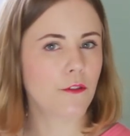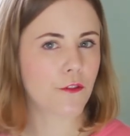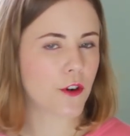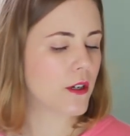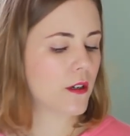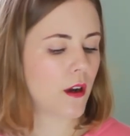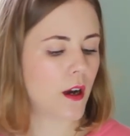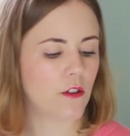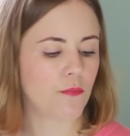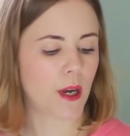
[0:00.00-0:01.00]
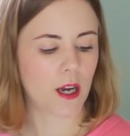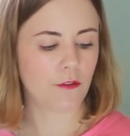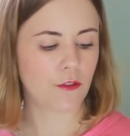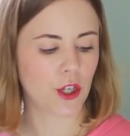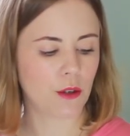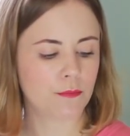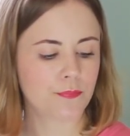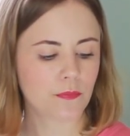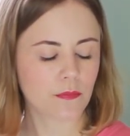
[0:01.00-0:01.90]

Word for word: different kind of perfume